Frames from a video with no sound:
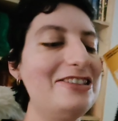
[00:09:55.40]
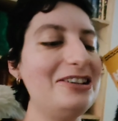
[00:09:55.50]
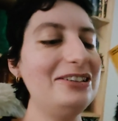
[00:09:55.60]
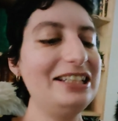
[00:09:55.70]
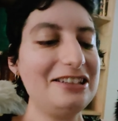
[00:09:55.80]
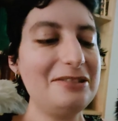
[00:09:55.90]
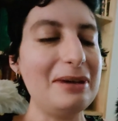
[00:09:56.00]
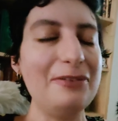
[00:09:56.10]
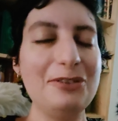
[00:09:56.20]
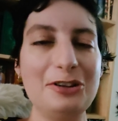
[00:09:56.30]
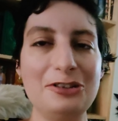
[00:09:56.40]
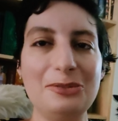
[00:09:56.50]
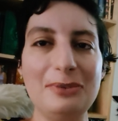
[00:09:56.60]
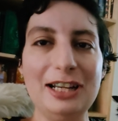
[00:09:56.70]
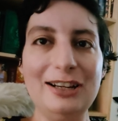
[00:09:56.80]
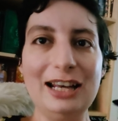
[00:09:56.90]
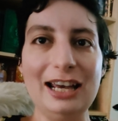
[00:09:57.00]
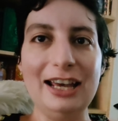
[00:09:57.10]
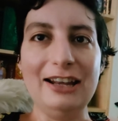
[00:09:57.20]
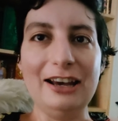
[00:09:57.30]
so this is my first read
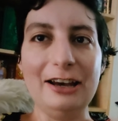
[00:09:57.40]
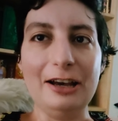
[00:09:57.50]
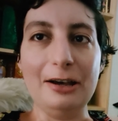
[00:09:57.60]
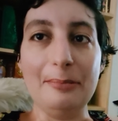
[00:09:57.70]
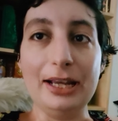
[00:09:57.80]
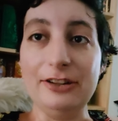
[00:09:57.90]
and um,